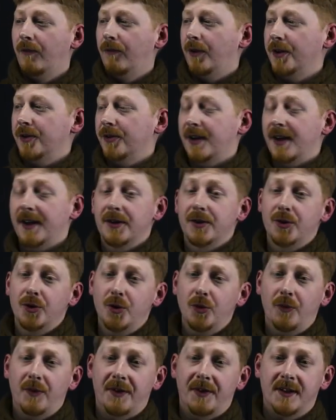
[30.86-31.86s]
What you can do
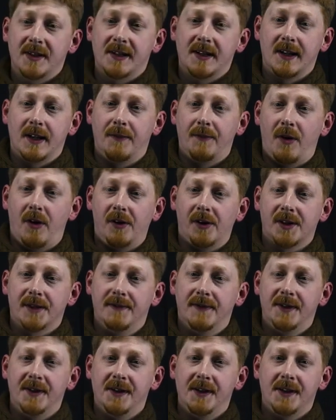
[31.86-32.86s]
with this little box,
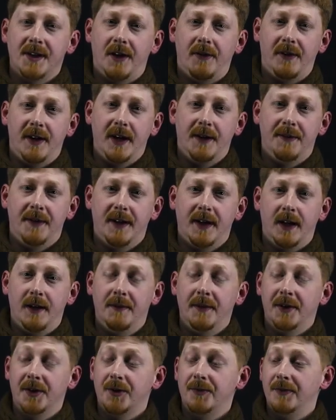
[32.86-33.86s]
which is our API
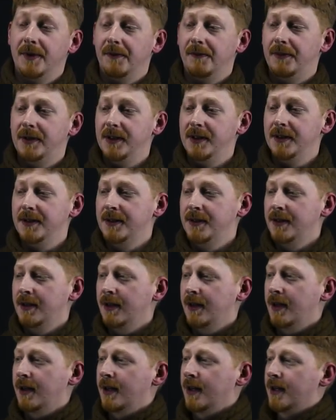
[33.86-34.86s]
management piece,
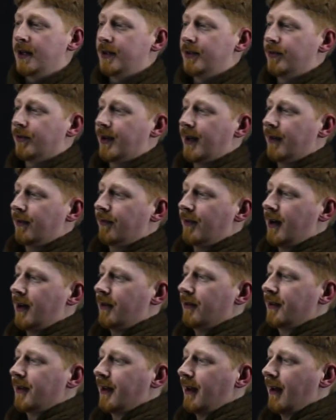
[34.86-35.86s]
you can
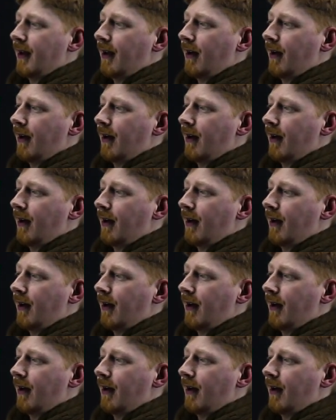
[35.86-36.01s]
route